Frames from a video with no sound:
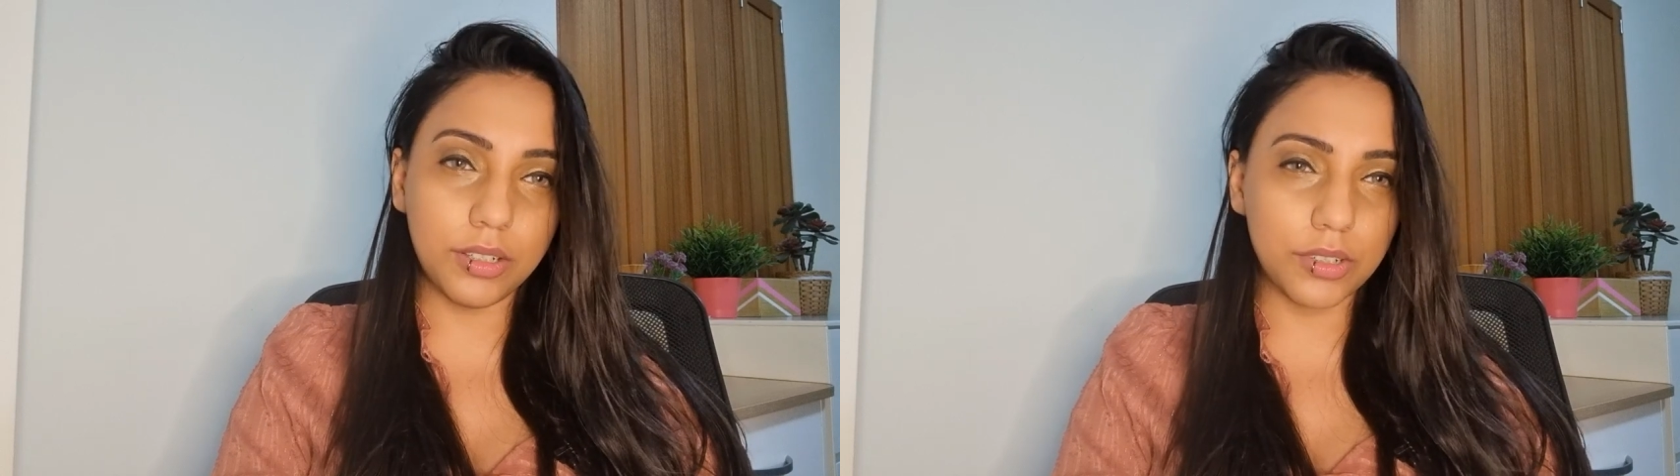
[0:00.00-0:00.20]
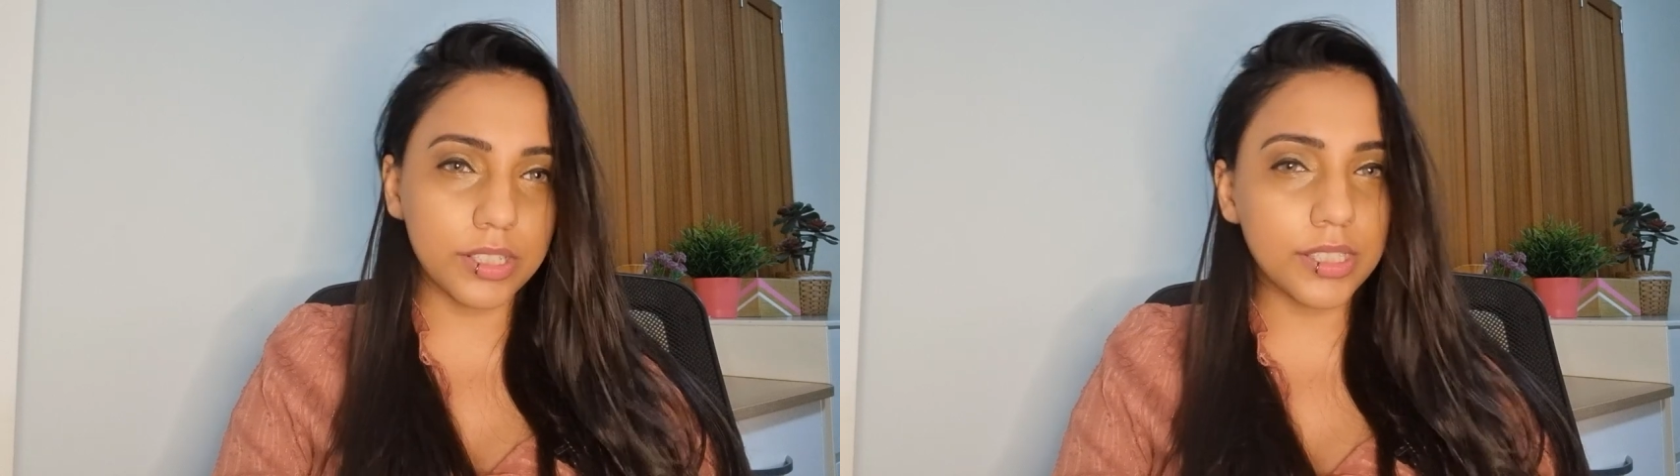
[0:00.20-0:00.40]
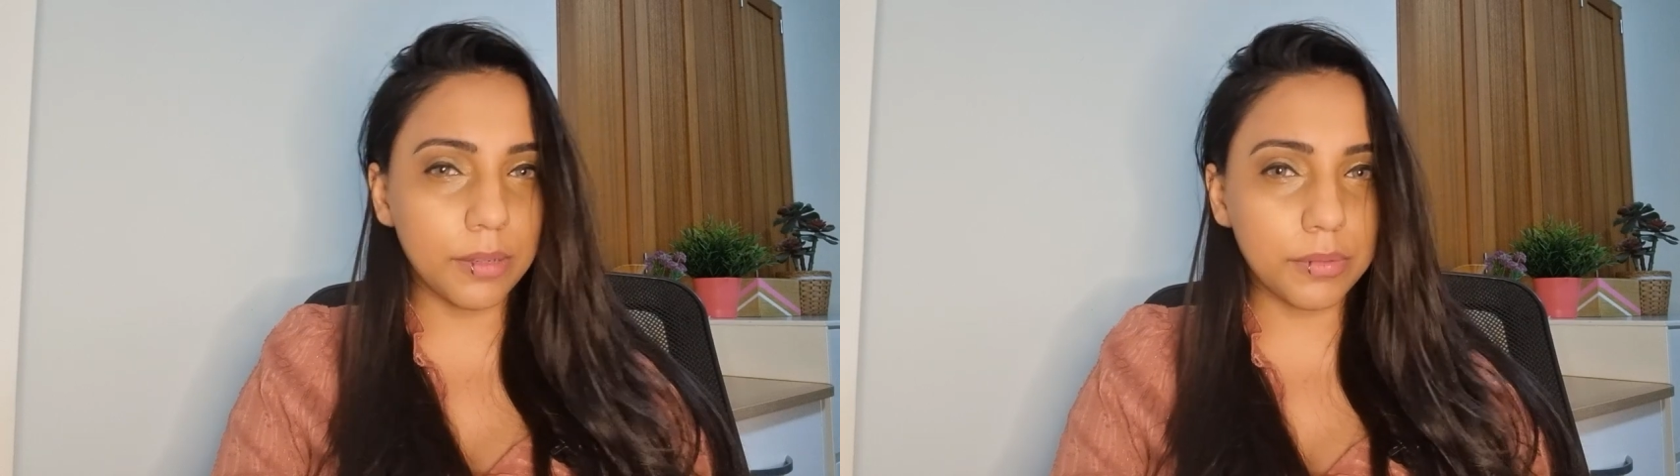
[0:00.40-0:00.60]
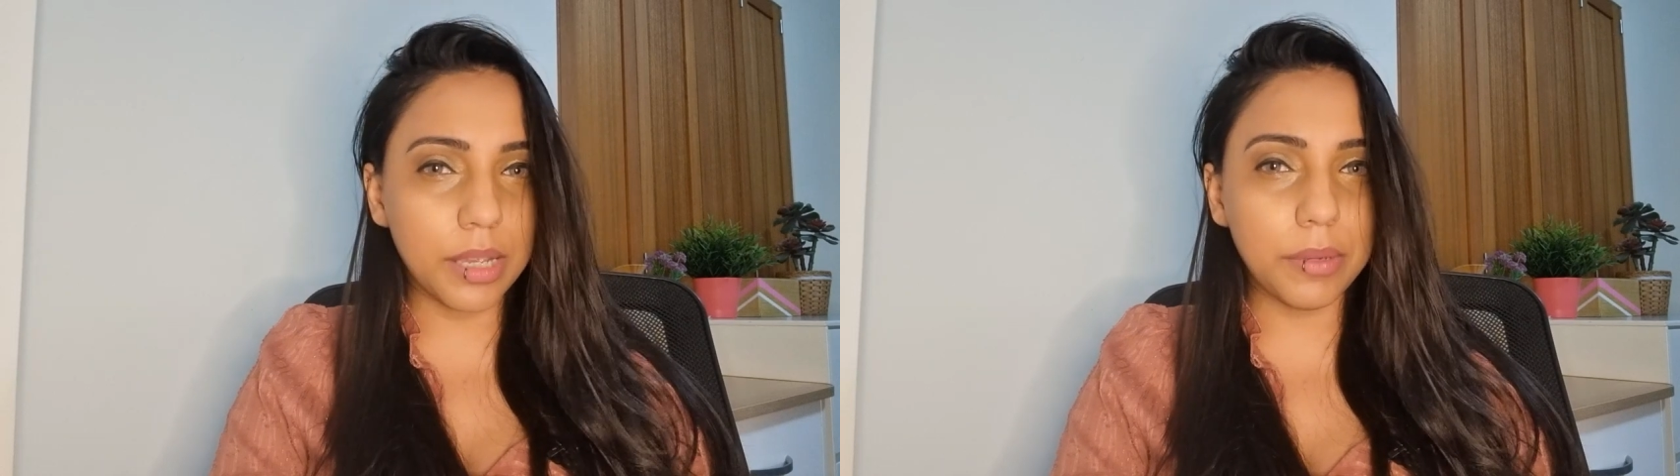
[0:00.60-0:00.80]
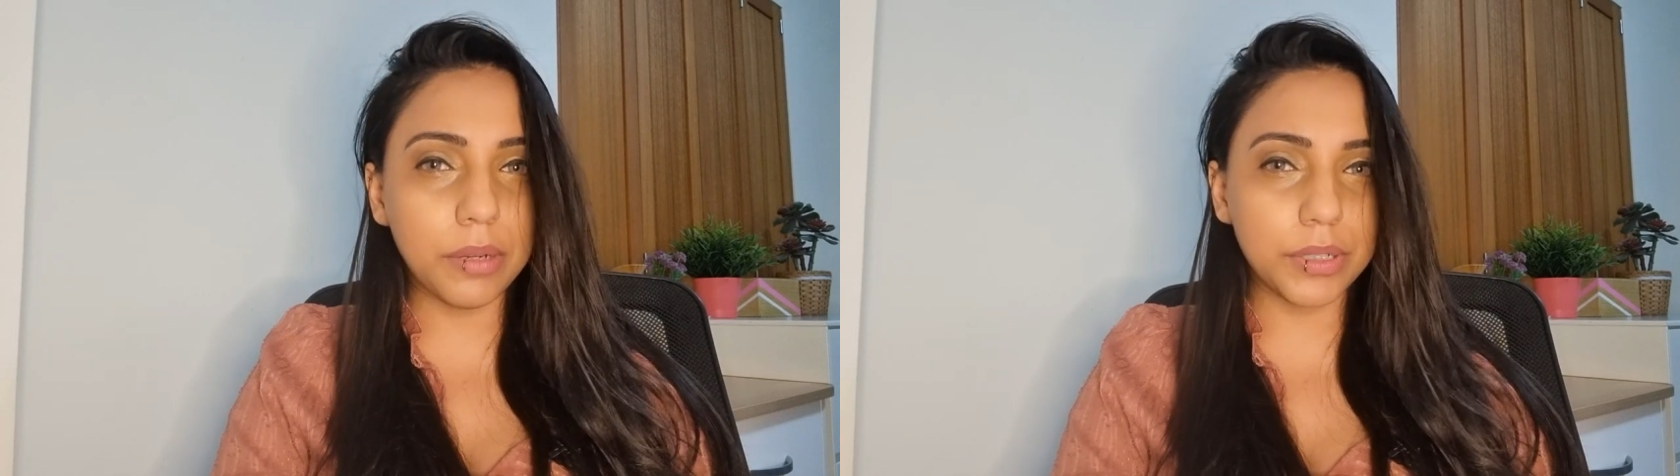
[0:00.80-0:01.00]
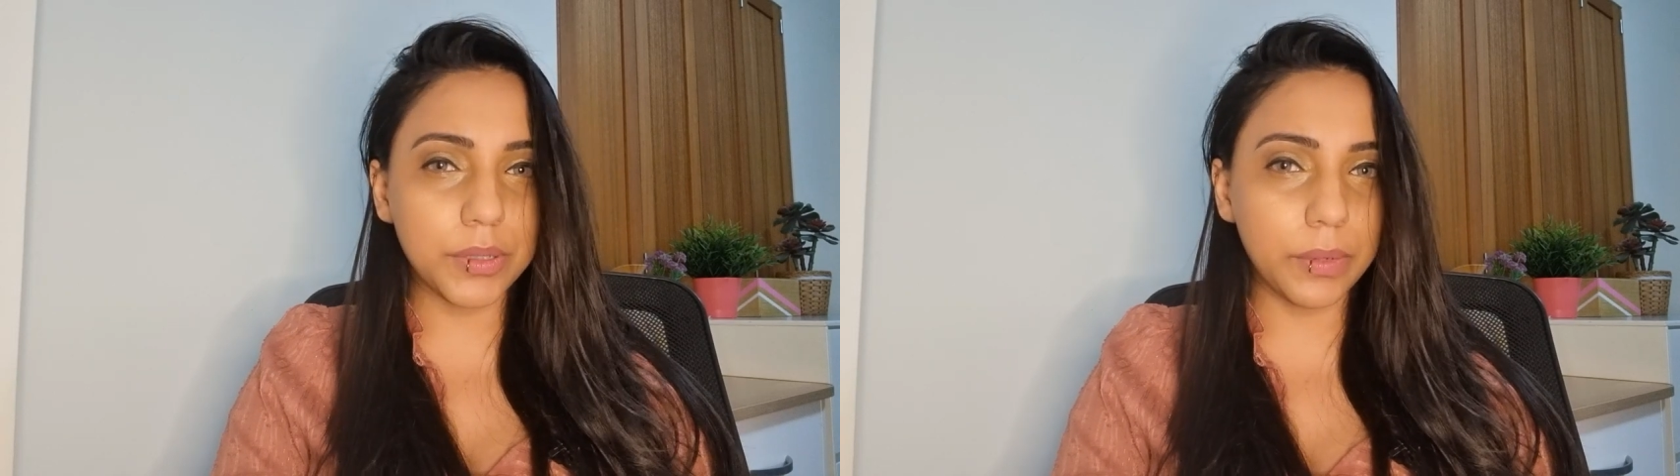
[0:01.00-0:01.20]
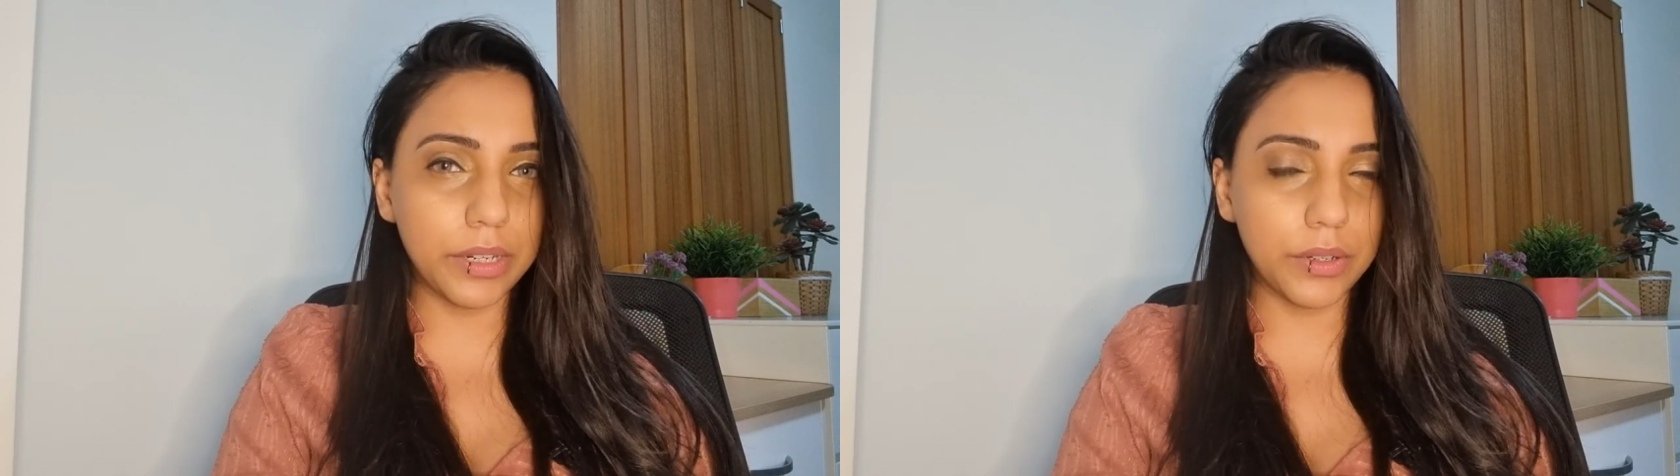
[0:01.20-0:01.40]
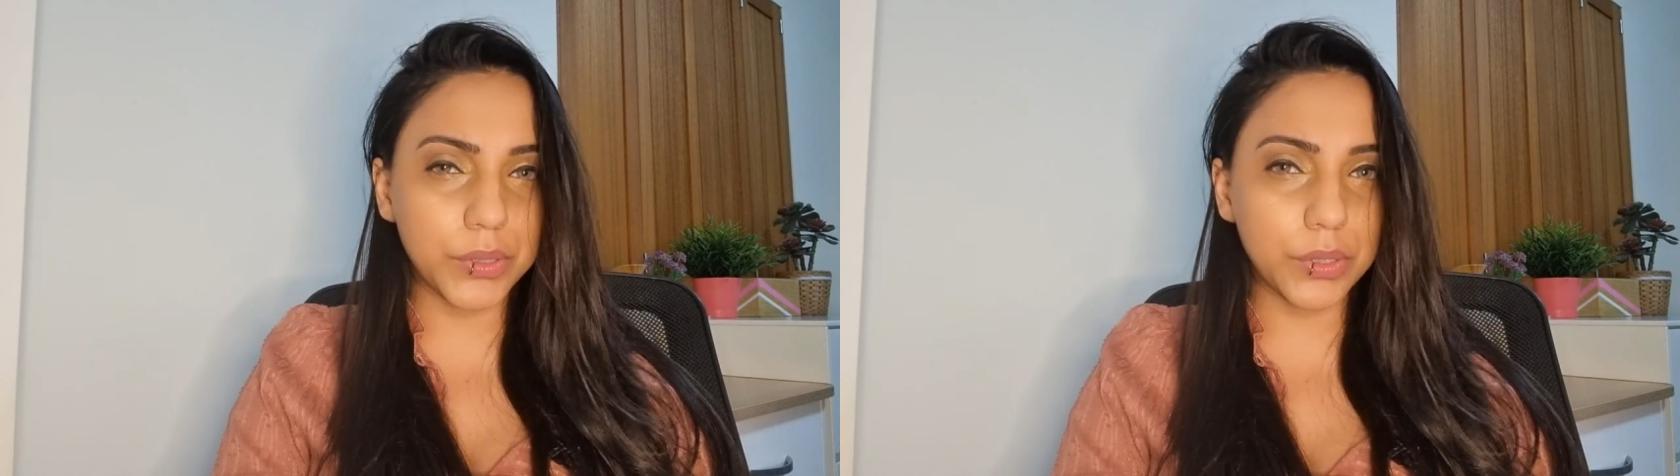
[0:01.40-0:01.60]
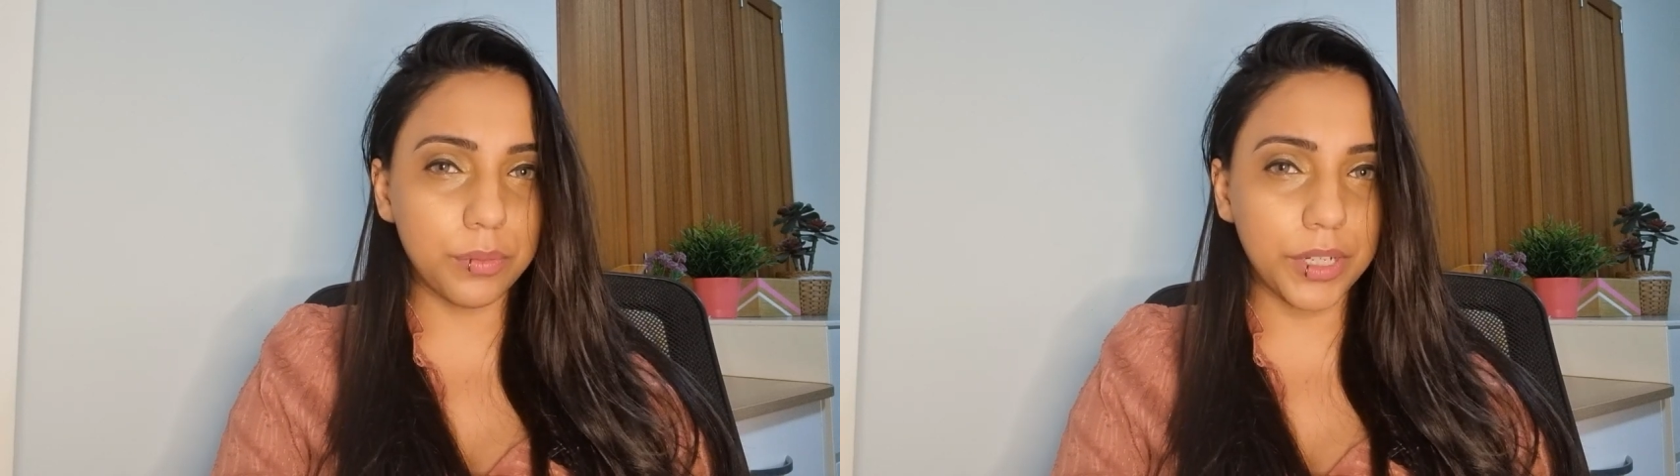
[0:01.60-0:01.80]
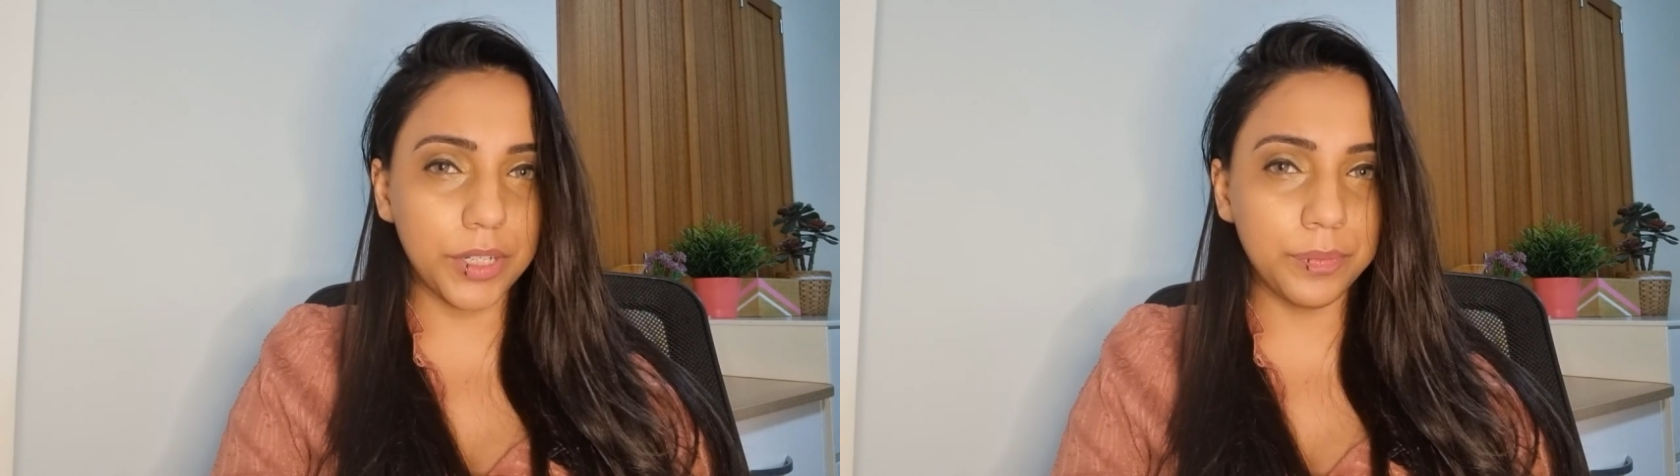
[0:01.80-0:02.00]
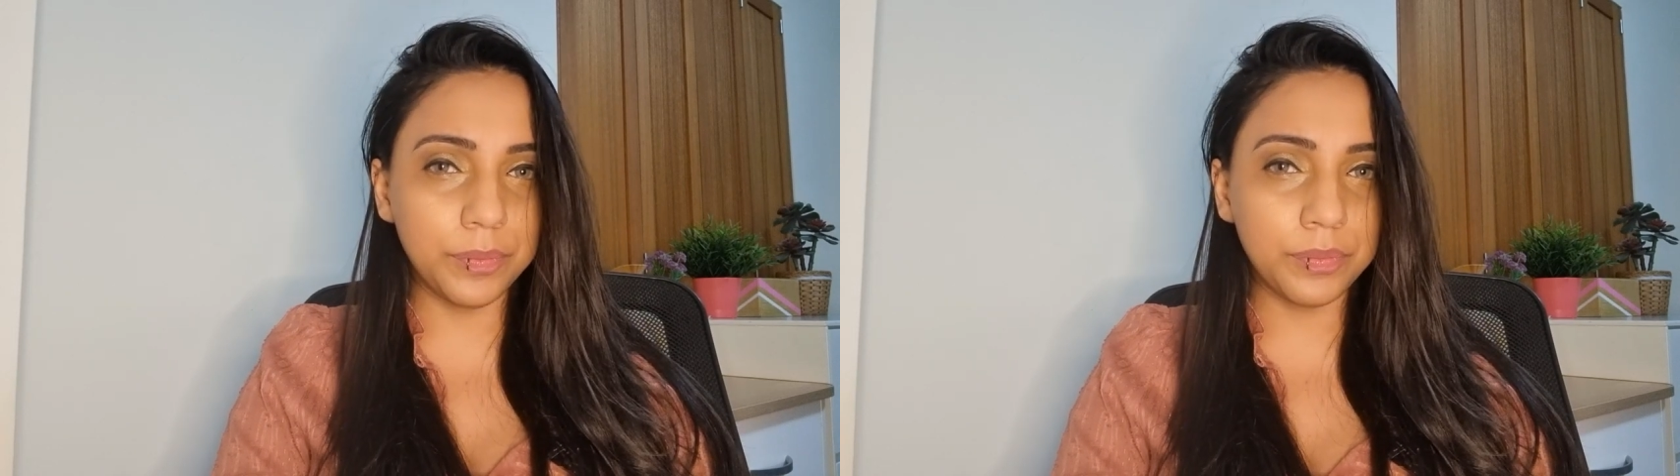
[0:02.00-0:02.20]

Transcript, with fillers: or sometime in between October,